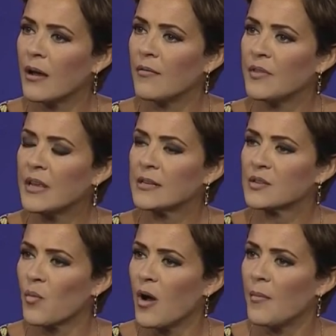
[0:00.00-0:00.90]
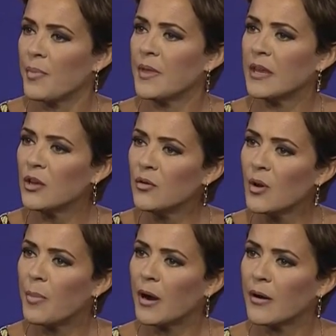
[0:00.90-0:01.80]
of the swamp, the
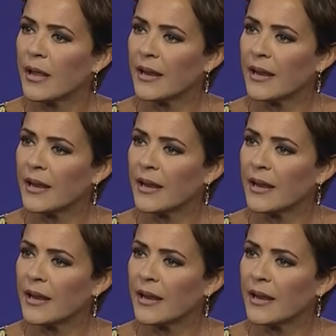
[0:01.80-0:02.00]
Uniparty.